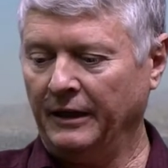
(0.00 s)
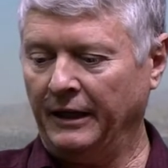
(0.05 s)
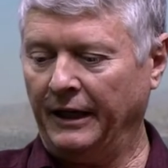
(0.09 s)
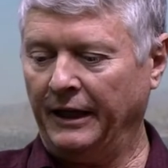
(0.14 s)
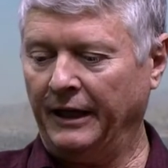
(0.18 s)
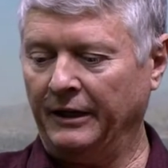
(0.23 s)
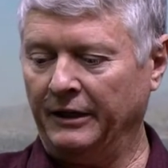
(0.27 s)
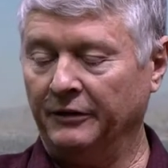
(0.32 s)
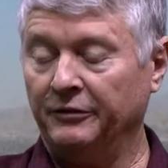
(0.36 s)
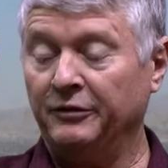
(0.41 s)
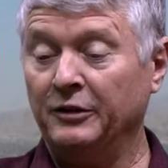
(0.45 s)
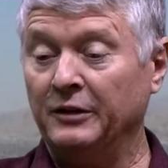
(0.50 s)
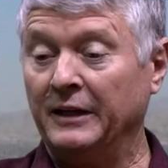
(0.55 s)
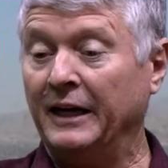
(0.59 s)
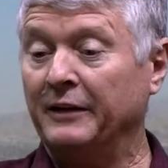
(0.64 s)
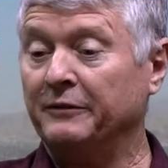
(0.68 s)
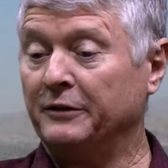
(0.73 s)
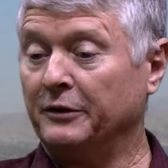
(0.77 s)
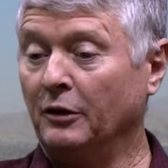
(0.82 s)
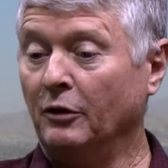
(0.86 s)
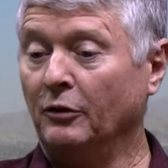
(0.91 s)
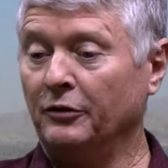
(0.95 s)
And if you
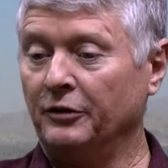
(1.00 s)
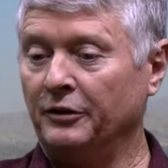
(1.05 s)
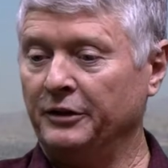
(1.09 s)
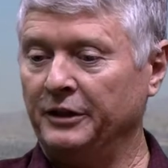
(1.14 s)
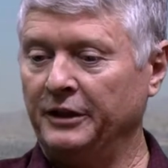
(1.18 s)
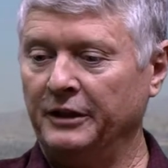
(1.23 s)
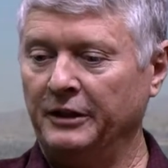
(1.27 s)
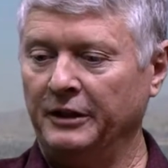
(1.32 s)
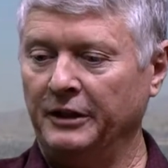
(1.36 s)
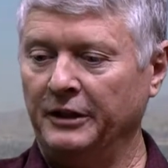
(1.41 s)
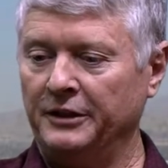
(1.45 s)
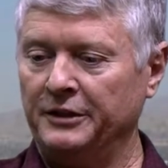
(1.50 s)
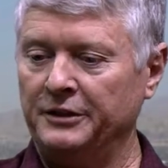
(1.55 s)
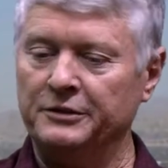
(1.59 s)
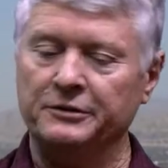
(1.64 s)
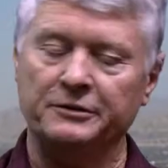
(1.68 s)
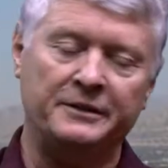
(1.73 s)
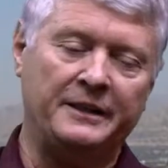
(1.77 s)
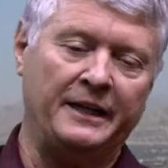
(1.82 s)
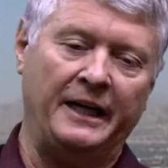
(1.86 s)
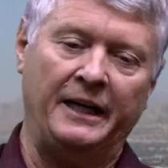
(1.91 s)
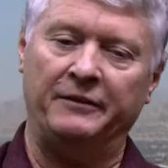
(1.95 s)
have an older unit, you
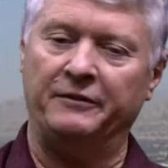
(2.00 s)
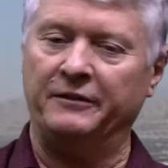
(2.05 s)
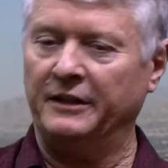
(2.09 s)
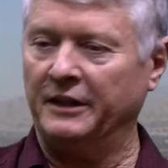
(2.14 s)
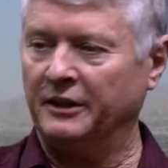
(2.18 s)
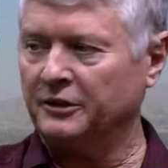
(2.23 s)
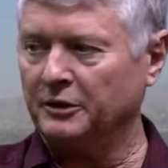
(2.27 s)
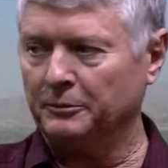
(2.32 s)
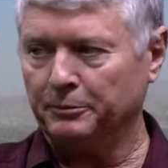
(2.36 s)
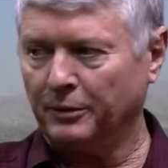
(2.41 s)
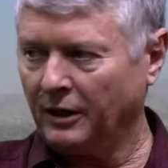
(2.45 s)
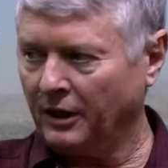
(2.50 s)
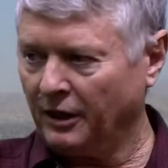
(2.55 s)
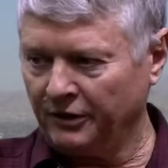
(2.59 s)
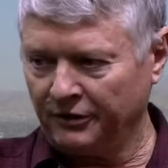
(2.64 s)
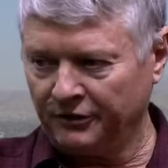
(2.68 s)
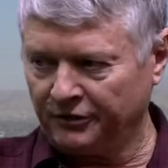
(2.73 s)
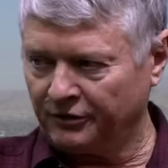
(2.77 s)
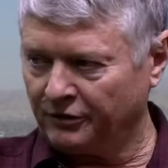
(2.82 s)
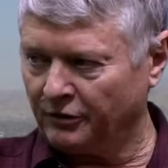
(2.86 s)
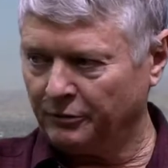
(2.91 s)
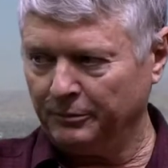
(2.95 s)
can't even get the
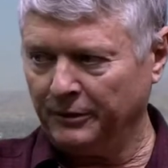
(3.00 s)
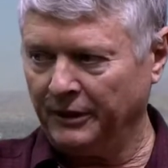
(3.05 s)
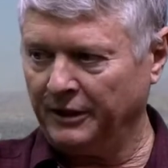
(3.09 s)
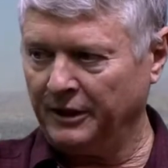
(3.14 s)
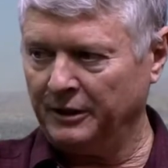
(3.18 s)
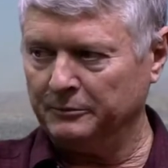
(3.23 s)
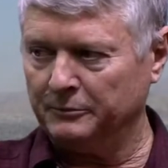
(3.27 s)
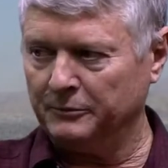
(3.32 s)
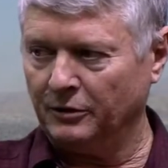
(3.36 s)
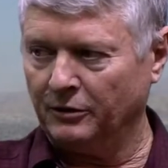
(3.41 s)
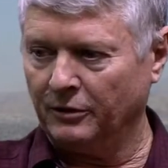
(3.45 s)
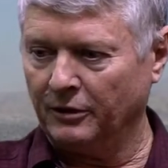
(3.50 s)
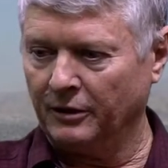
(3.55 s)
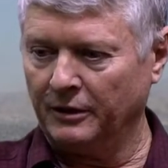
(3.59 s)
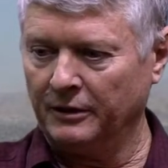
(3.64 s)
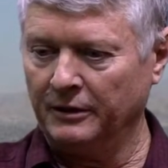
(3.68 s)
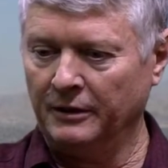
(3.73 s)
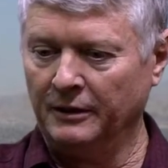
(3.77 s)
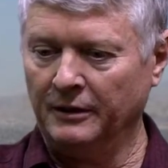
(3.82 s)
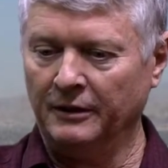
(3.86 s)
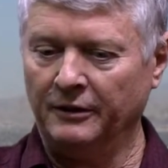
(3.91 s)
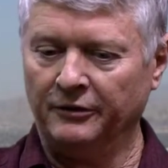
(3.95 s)
parts for them anymore.
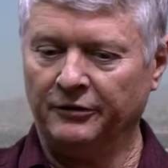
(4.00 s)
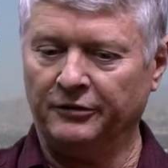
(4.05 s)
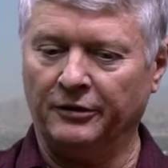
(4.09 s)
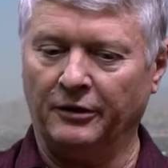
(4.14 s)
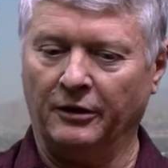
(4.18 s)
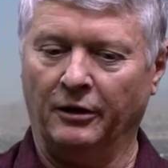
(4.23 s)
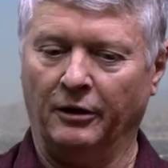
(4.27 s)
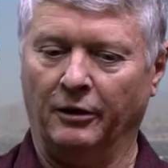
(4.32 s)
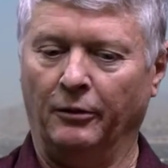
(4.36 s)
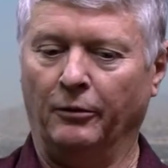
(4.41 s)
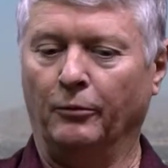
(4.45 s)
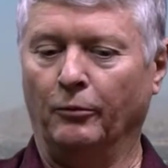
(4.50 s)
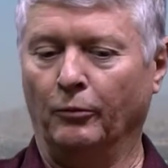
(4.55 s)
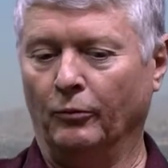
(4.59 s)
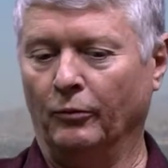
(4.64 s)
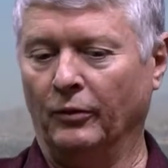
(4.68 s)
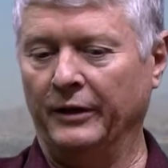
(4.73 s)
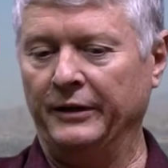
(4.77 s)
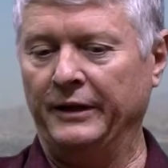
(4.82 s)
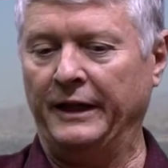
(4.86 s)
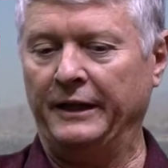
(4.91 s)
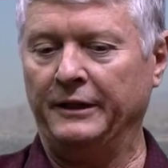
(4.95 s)
So
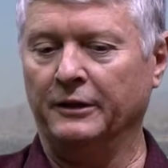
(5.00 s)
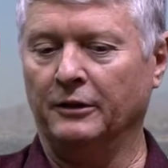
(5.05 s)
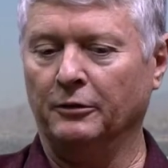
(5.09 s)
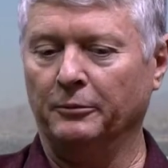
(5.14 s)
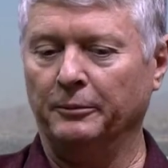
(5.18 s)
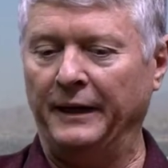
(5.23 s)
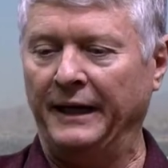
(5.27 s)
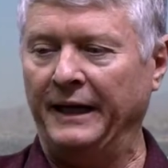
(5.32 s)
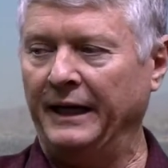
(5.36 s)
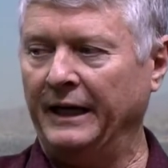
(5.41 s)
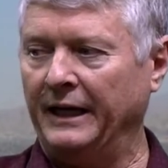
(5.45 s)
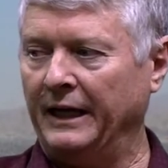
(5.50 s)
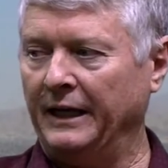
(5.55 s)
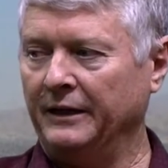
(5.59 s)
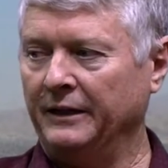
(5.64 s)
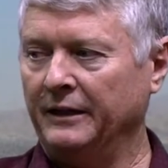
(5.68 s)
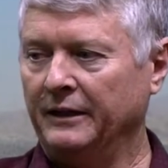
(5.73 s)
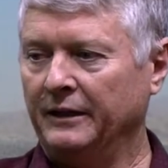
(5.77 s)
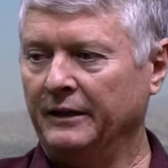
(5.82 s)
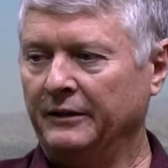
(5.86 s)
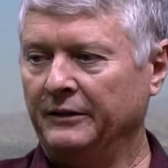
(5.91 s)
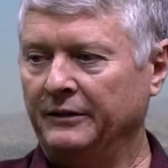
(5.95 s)
when they go bad,
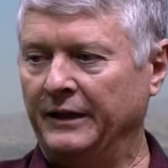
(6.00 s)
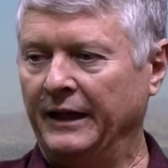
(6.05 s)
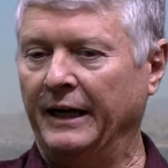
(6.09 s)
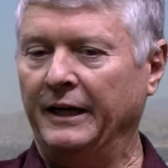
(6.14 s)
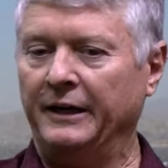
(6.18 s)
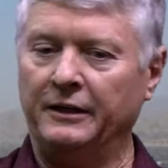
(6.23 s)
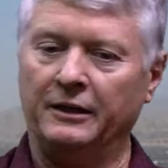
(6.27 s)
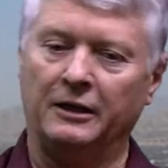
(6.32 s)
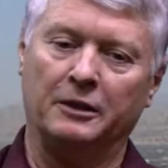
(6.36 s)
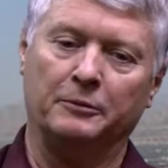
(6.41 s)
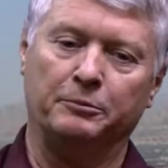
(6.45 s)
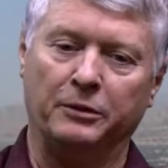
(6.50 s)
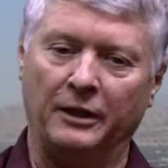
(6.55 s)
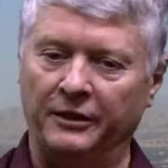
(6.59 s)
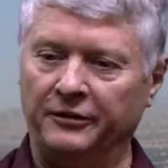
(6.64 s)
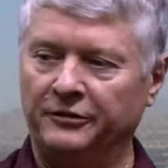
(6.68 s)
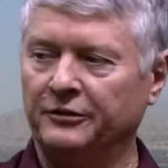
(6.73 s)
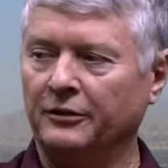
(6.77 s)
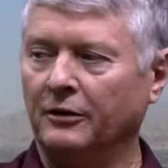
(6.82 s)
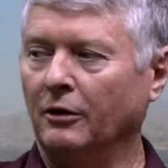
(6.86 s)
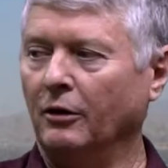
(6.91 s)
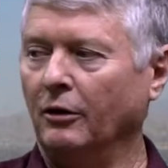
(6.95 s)
now you got to
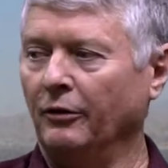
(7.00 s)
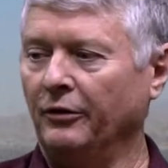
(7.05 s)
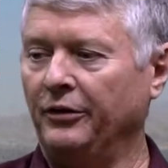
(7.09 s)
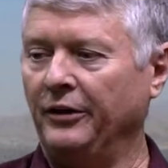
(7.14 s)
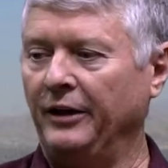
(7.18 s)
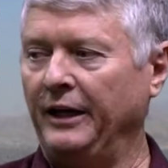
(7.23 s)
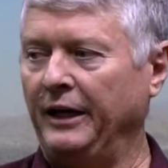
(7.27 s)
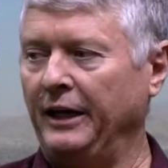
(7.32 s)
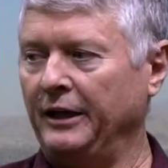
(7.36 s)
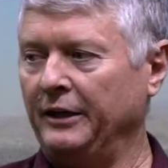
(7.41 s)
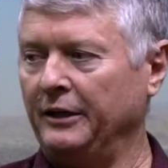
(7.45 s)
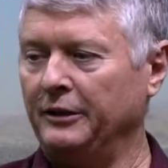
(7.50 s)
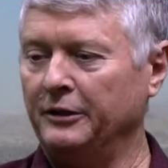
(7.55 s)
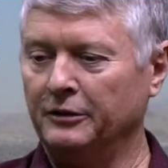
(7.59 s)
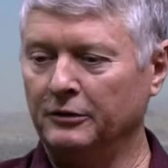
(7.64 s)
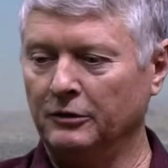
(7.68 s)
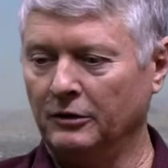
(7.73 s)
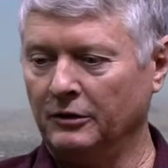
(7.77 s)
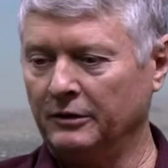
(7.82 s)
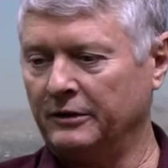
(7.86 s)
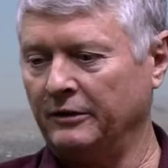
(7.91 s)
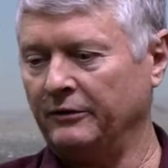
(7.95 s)
replace the whole thing. You're
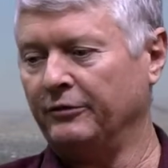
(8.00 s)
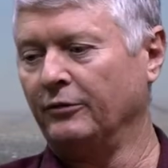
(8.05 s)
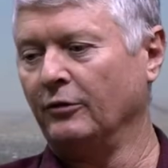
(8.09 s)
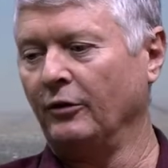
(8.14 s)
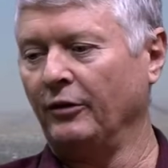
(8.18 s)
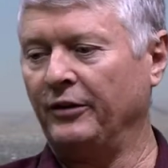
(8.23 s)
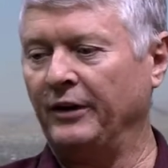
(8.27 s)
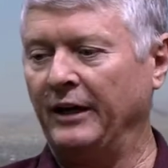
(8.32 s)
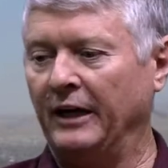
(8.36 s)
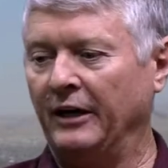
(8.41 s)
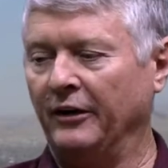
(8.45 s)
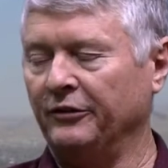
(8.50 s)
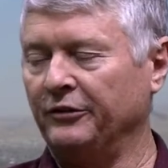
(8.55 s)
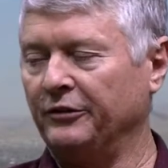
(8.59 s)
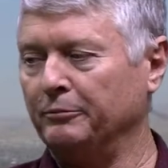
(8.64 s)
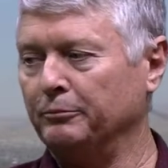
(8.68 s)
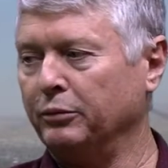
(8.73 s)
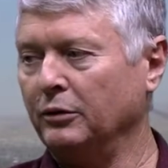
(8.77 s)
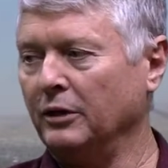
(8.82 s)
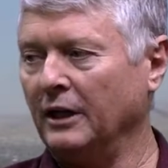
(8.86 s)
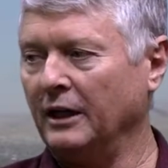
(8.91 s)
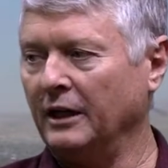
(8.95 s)
looking
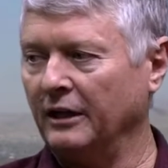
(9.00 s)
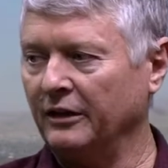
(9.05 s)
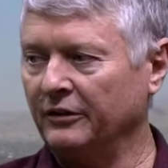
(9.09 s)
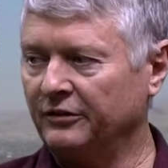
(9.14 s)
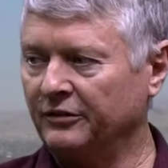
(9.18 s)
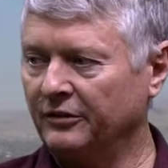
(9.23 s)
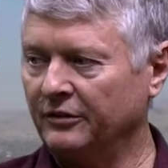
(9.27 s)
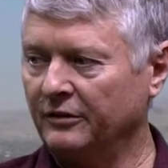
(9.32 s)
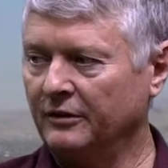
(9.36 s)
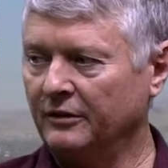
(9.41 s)
$4,000 plus.